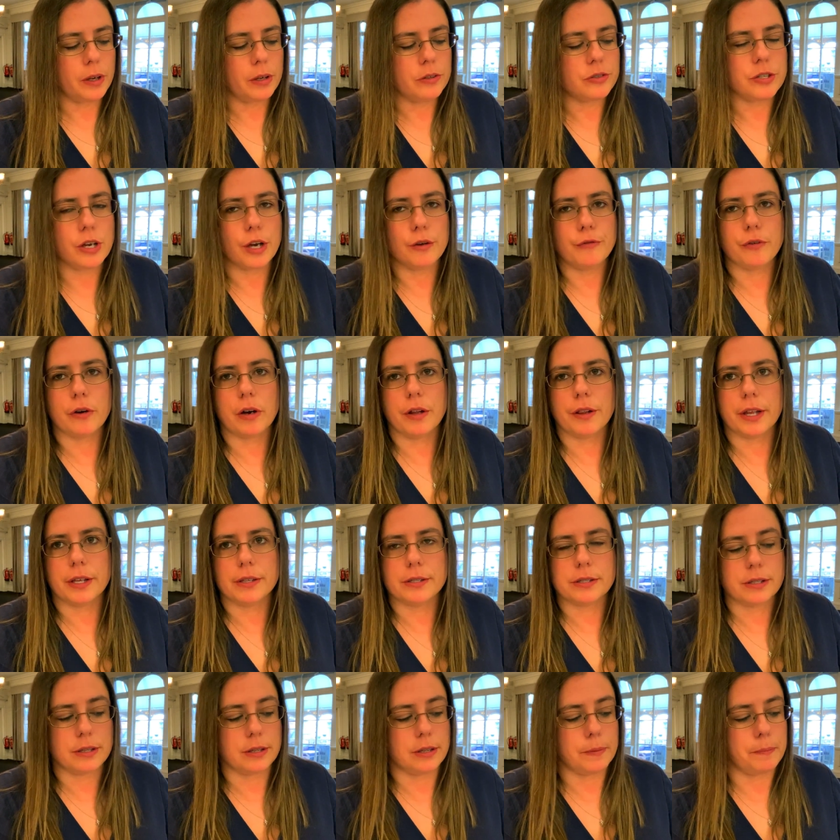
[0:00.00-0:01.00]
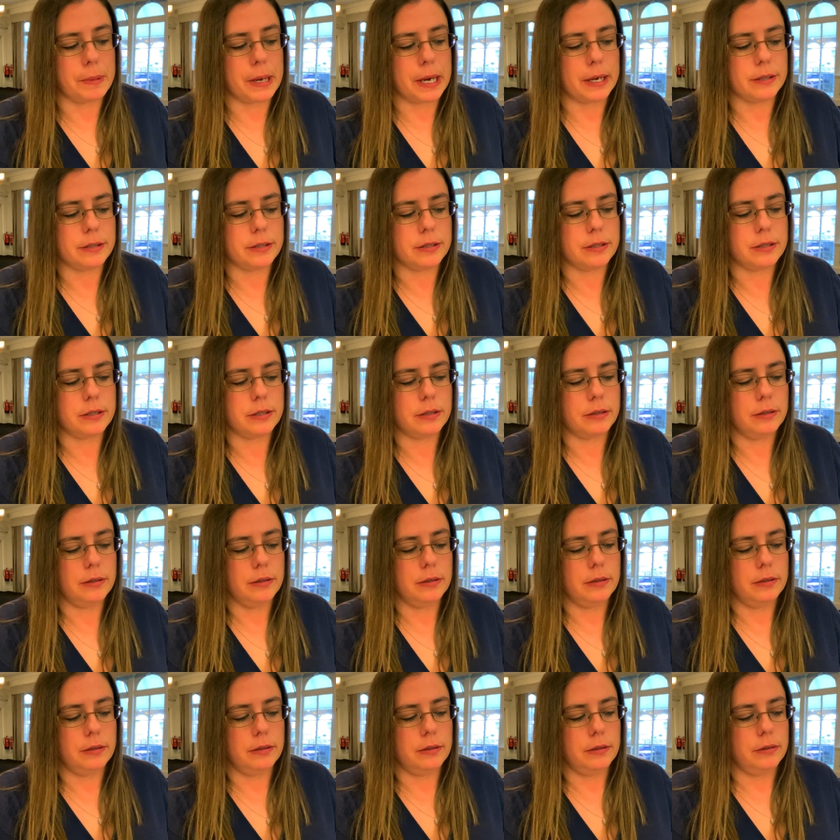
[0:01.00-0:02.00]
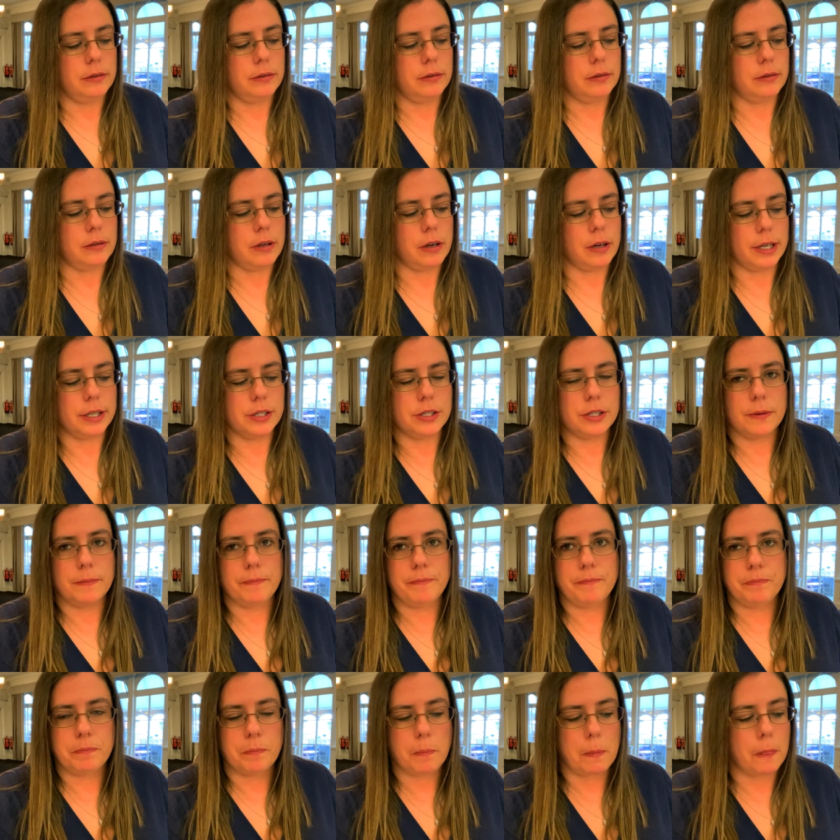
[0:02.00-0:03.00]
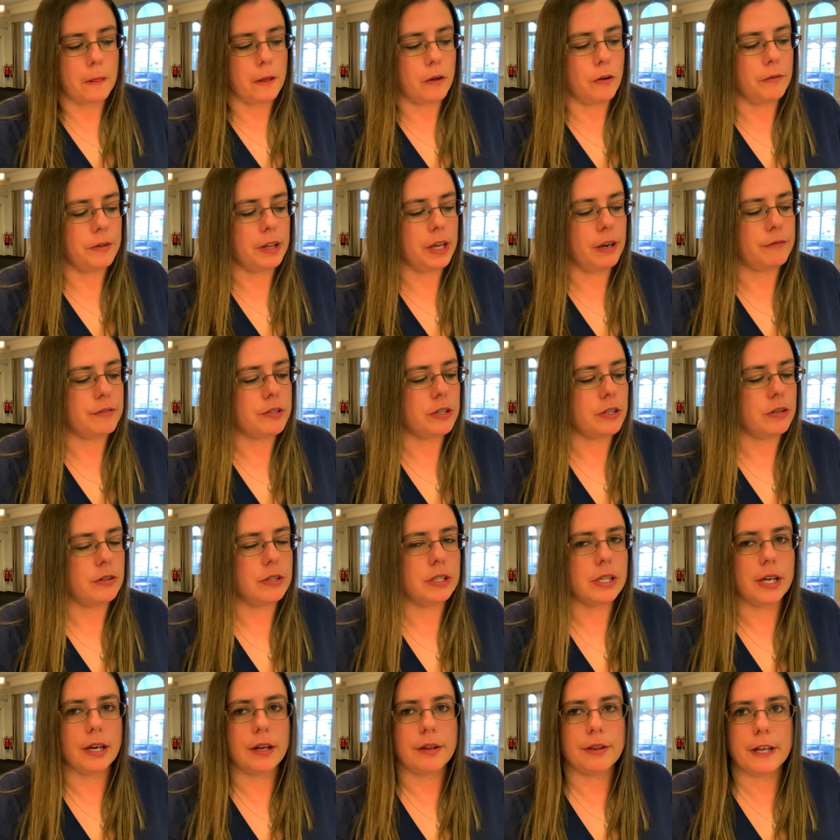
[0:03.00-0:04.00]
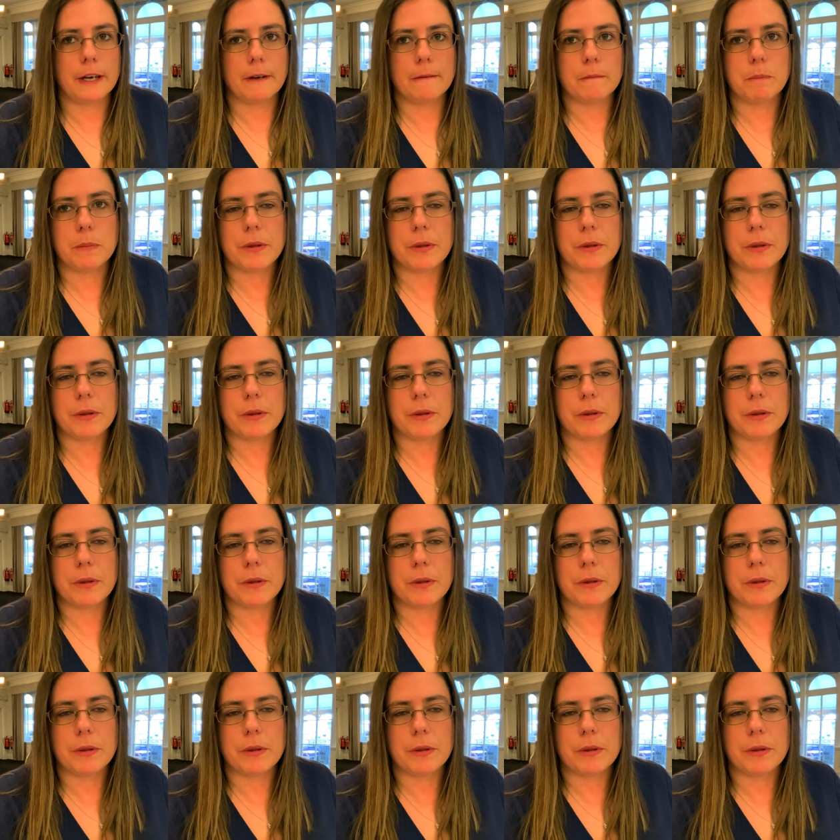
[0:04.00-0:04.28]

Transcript: So far, that's the best item on the afternoon tea, I think.